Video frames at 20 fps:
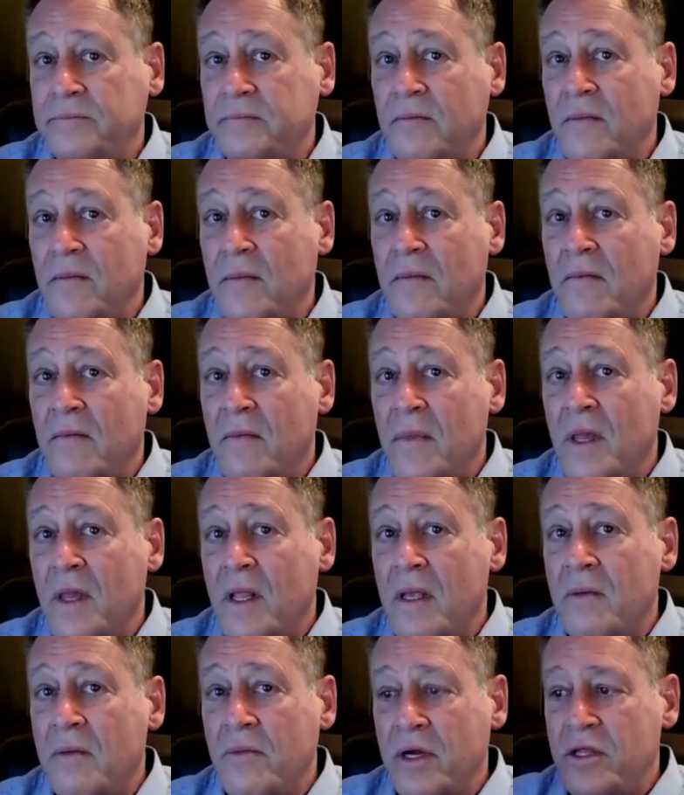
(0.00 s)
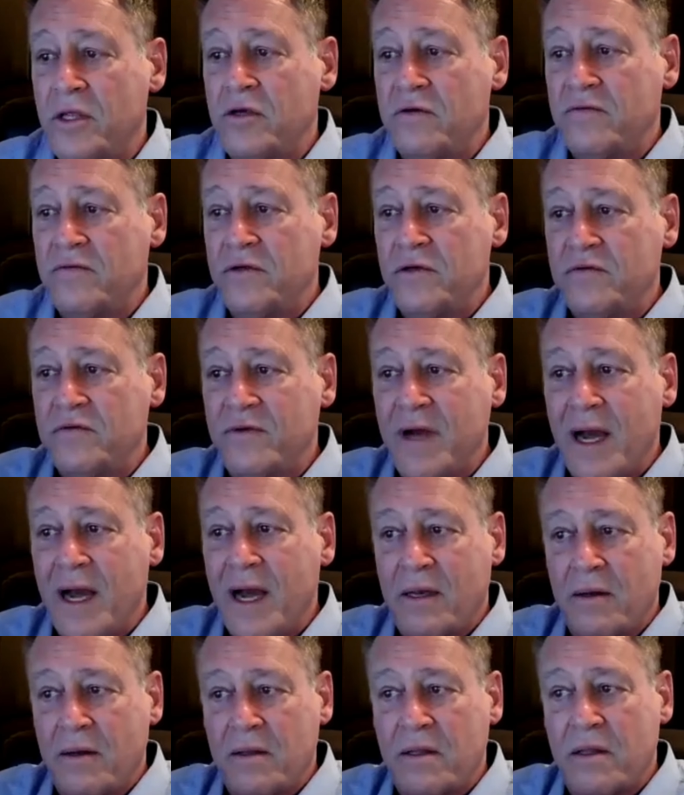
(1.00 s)
in, mm-hmm. but you, you've
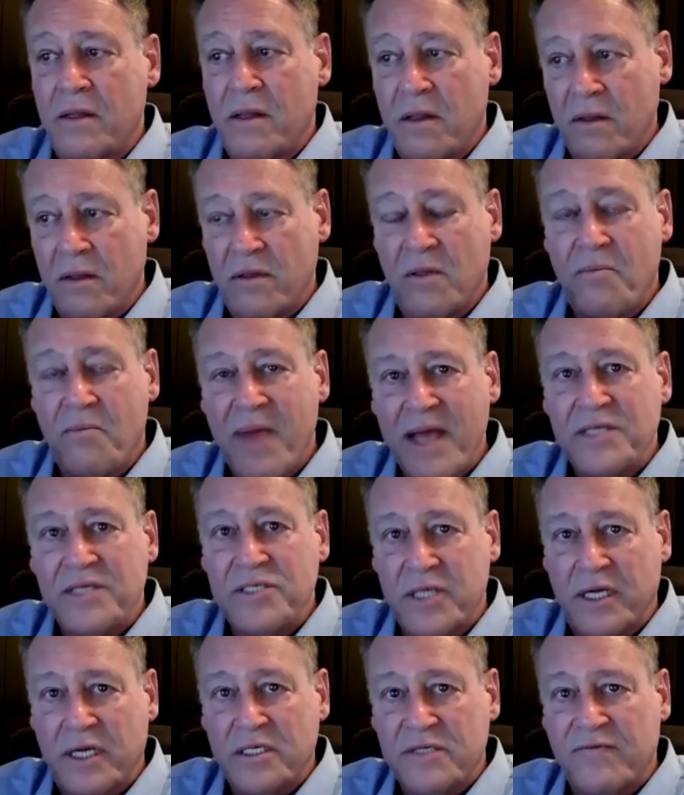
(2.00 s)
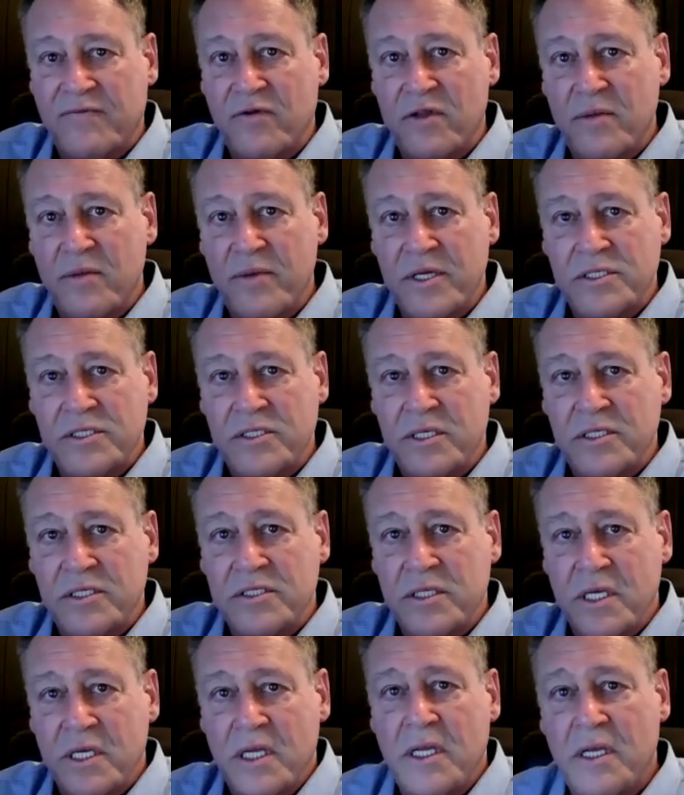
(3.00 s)
got the basics for the
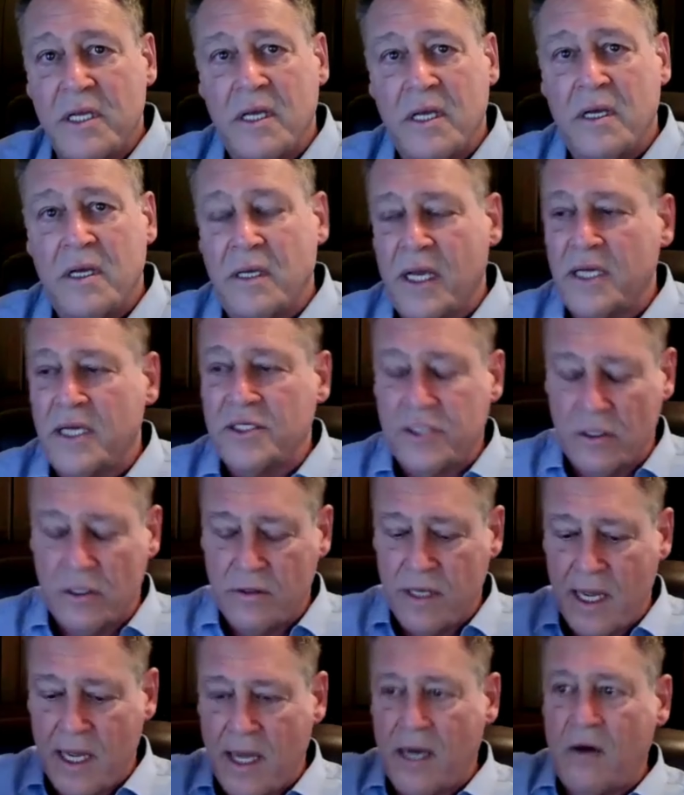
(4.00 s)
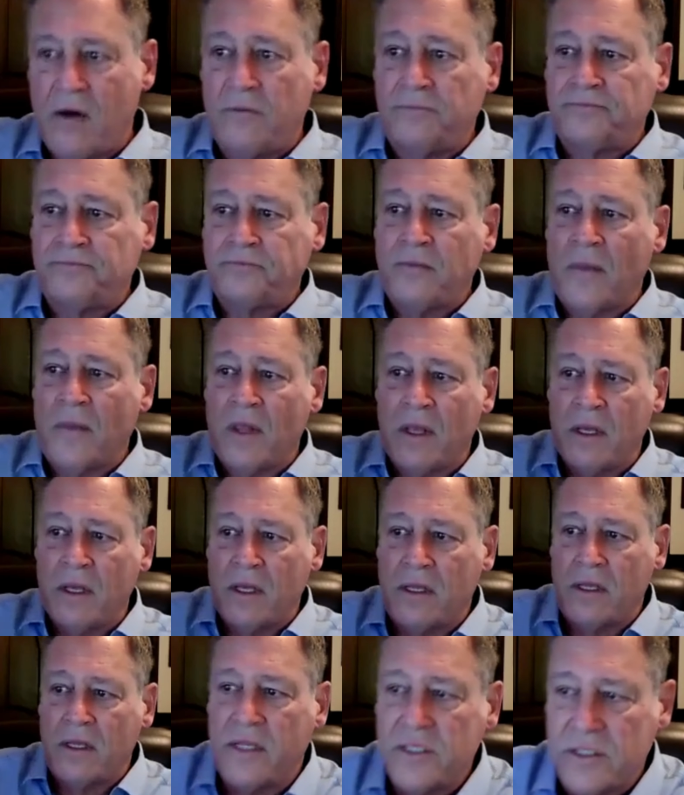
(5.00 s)
business. Okay. So now
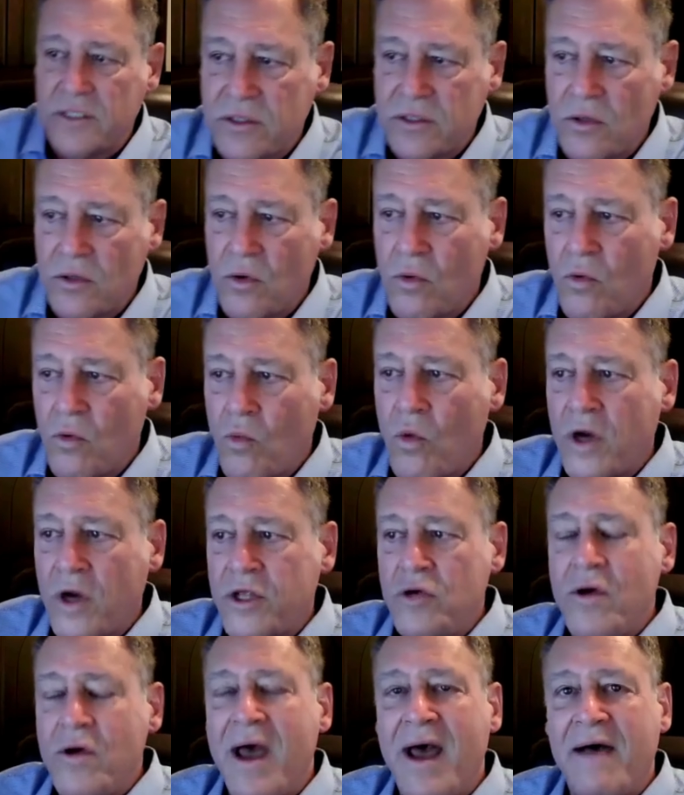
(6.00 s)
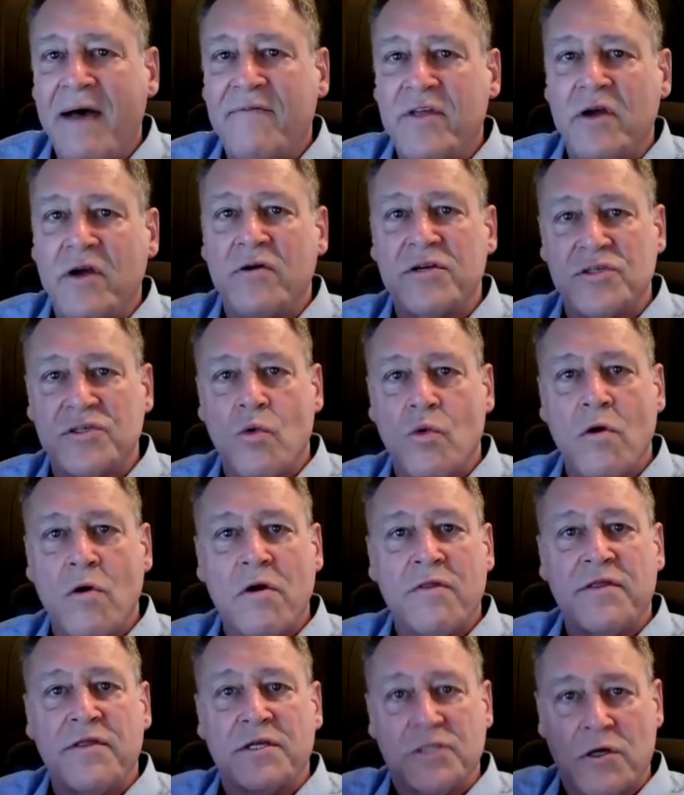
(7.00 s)
this, what you have there is
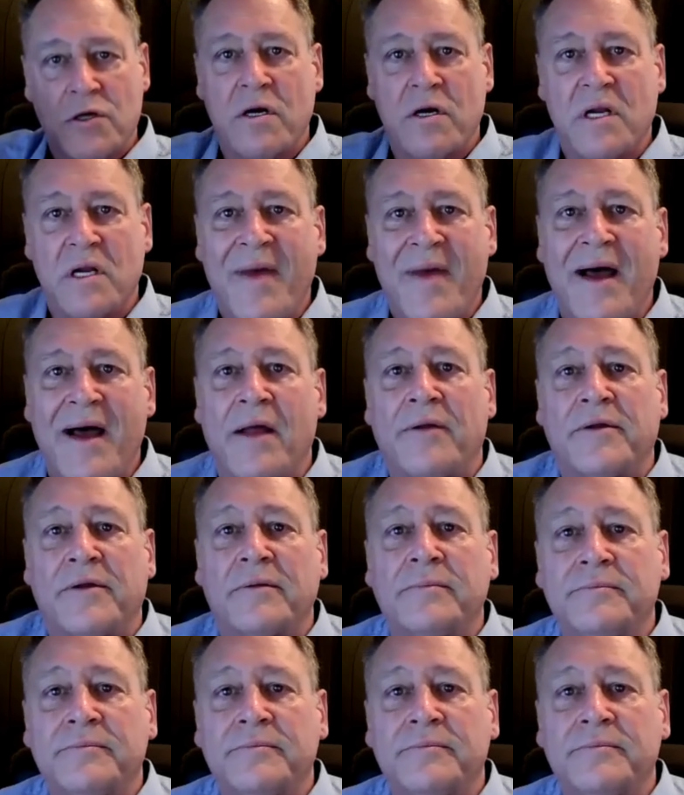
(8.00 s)
worth a certain amount.